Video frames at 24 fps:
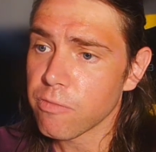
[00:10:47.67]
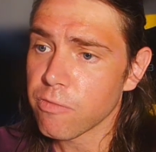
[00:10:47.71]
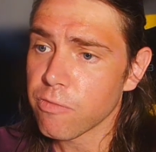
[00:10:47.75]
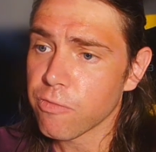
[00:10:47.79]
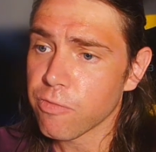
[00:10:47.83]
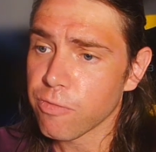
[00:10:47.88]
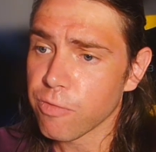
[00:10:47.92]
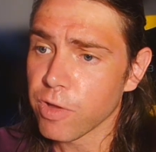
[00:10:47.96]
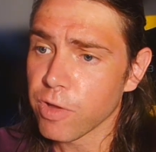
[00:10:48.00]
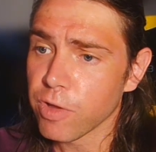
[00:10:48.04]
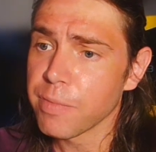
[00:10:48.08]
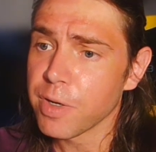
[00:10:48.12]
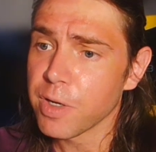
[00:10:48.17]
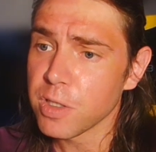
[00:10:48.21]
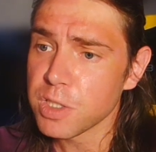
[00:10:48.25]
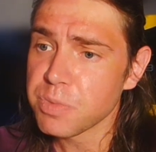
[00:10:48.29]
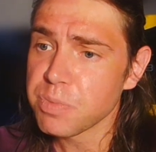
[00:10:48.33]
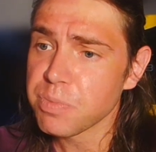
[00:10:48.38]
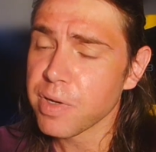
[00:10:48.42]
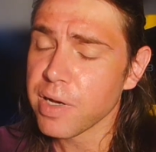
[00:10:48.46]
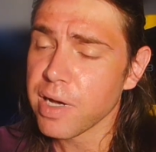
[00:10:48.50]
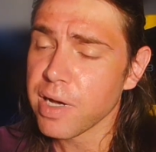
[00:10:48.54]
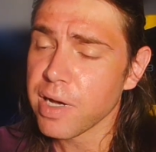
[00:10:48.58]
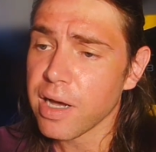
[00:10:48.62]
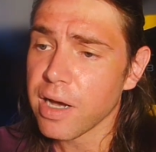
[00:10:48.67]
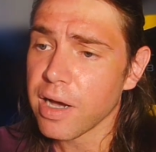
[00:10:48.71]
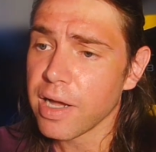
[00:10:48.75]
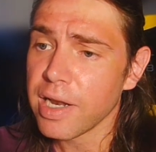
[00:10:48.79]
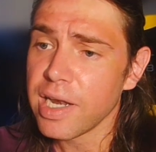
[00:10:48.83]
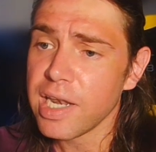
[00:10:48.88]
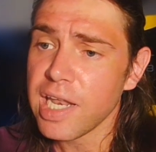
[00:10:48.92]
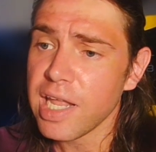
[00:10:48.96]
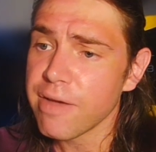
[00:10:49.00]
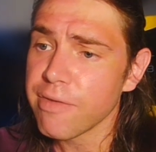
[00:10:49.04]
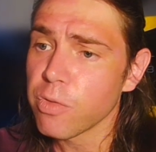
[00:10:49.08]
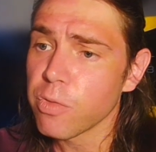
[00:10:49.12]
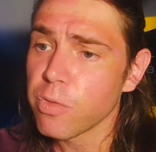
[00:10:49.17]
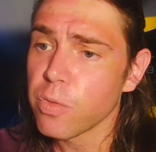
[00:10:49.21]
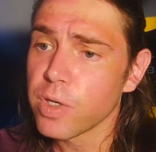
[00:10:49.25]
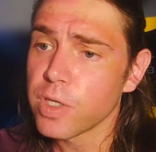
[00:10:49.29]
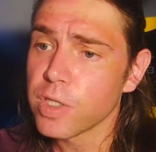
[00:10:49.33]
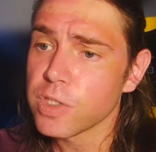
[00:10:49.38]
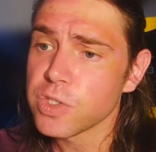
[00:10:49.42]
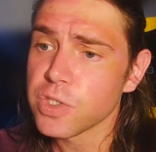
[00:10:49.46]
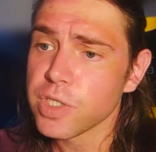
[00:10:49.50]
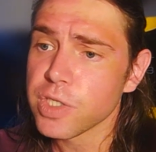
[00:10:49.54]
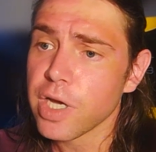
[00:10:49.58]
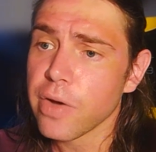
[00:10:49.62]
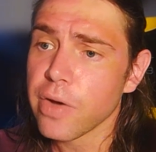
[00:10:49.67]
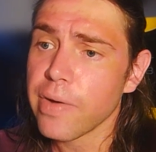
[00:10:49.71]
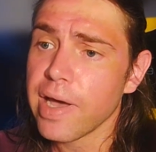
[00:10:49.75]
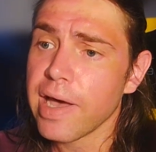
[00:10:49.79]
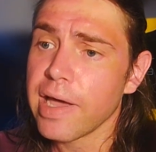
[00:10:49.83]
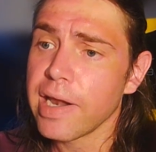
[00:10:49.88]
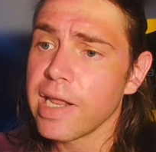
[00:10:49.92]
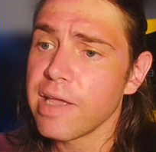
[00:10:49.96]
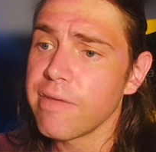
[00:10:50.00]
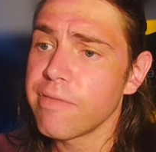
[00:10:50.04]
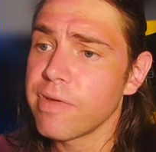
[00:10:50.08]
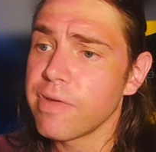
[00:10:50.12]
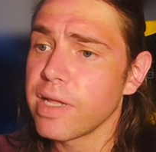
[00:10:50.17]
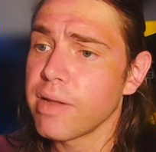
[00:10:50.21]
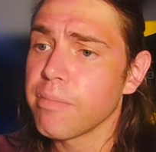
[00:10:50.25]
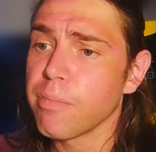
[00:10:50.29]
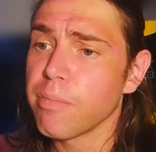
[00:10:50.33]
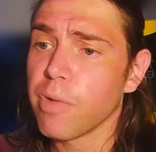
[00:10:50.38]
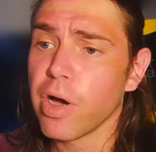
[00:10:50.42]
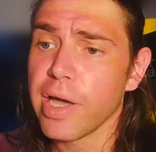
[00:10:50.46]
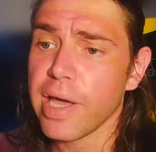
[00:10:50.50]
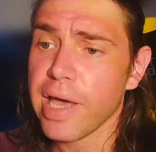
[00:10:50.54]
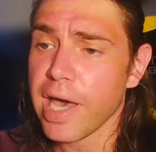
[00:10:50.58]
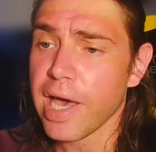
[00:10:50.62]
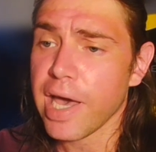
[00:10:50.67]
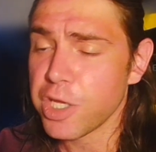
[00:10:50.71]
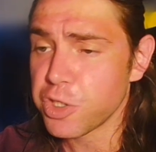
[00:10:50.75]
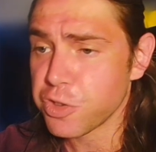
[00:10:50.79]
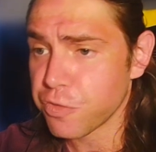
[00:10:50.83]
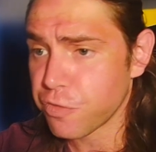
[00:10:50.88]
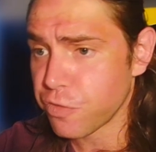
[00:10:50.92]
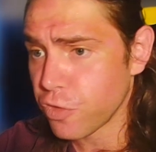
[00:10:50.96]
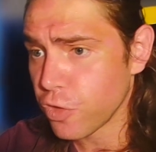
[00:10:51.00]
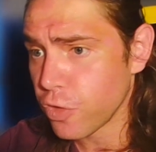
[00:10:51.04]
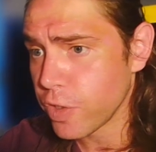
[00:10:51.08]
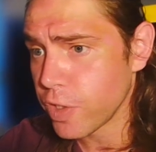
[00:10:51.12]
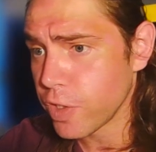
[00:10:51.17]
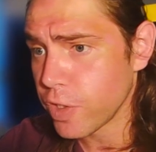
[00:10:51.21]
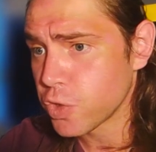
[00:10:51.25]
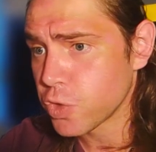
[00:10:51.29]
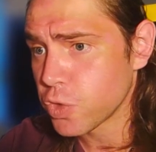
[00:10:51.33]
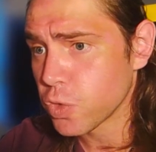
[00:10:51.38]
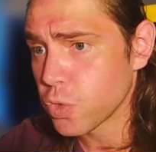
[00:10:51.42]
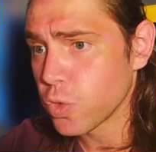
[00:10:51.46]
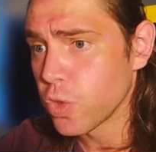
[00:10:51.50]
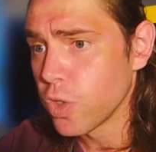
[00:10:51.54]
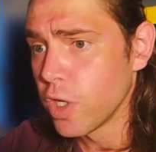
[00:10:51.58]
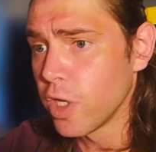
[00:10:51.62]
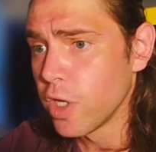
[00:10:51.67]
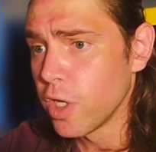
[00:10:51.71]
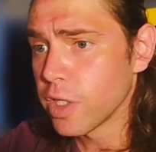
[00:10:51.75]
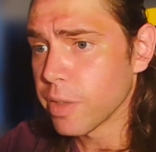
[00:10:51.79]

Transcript: for the most part, I never wanted to go out, even at my age of 32.